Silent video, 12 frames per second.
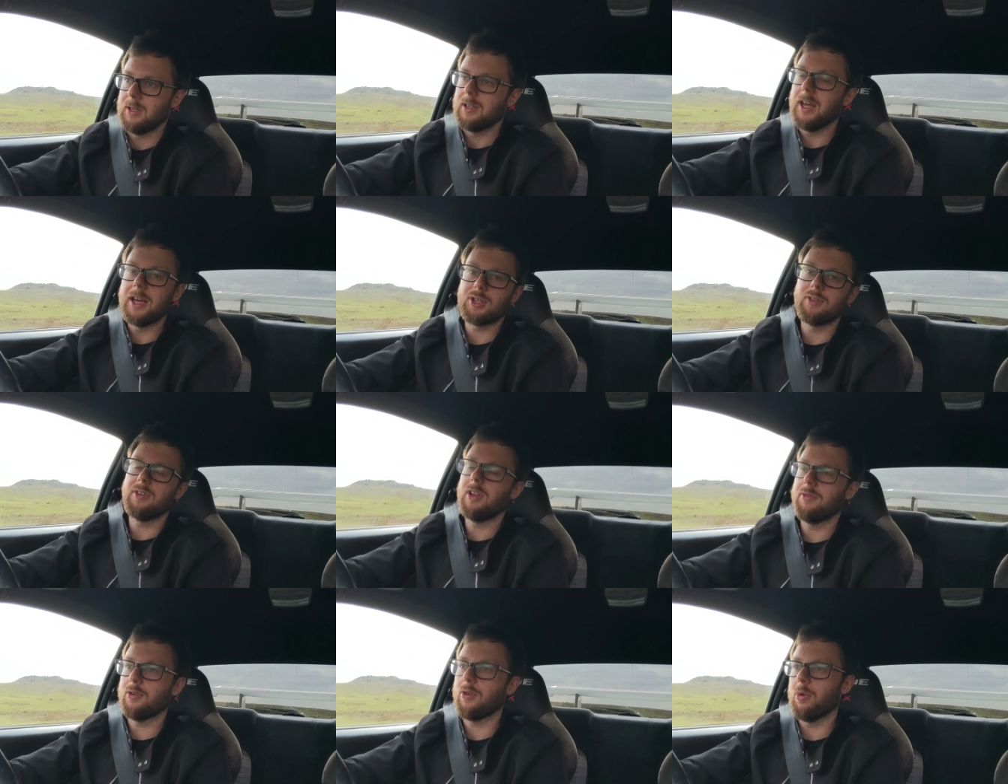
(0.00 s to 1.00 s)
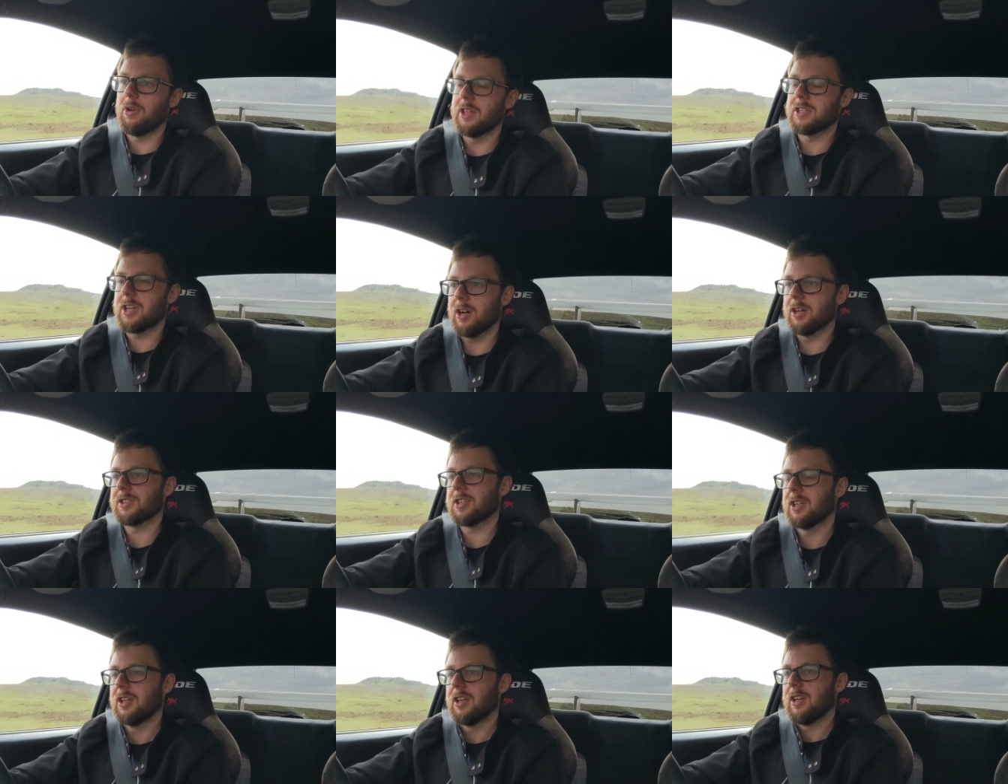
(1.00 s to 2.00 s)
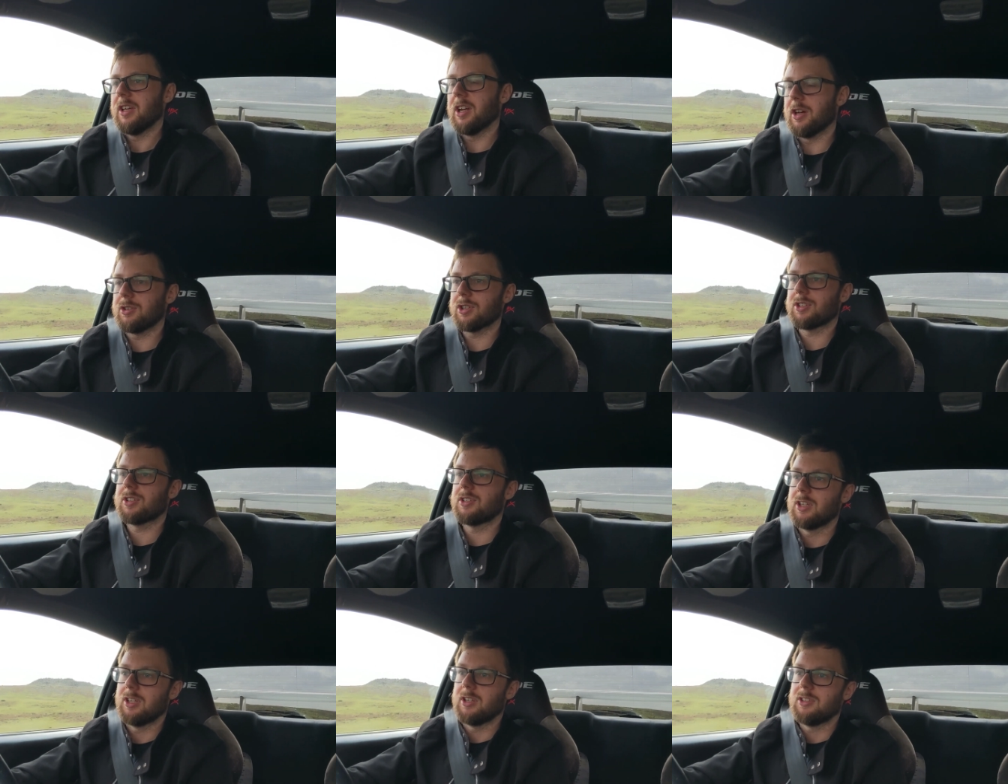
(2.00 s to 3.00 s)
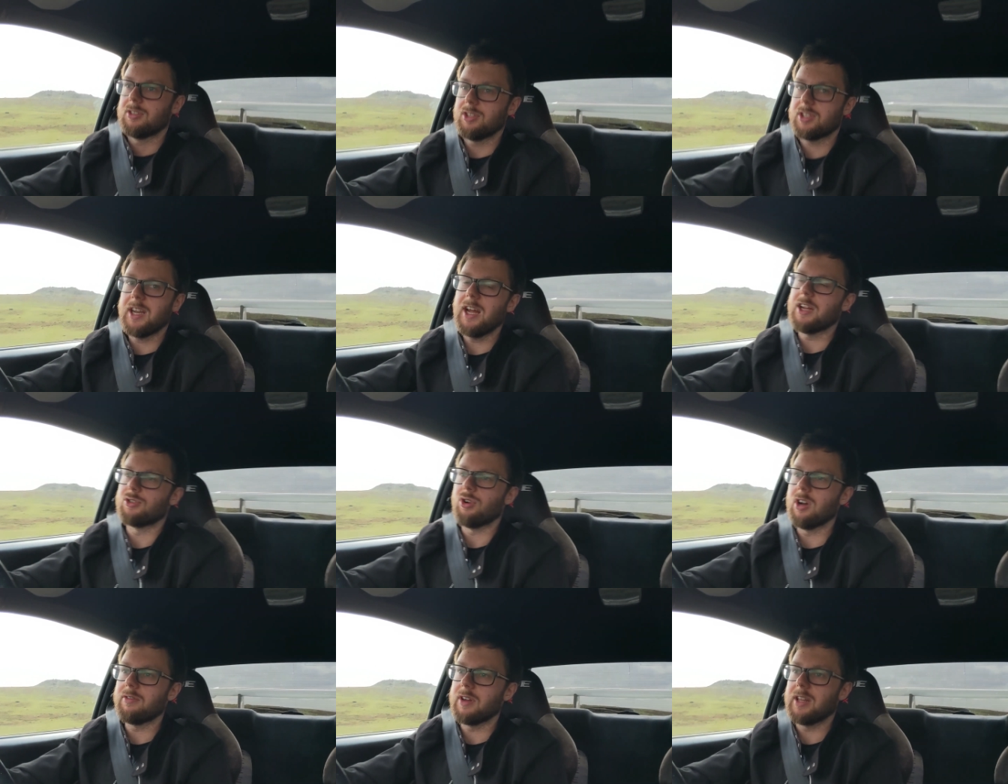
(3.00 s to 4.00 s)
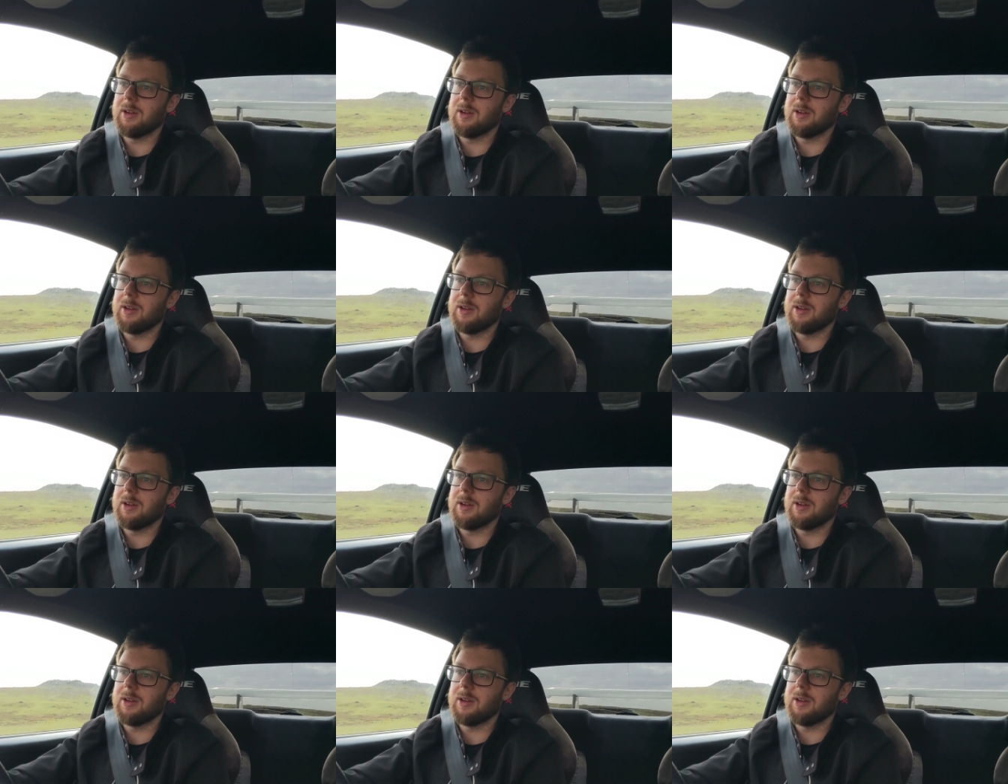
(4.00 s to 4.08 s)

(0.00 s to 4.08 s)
Yeah, so if you've got one of these cars, you know, just get out and drive it.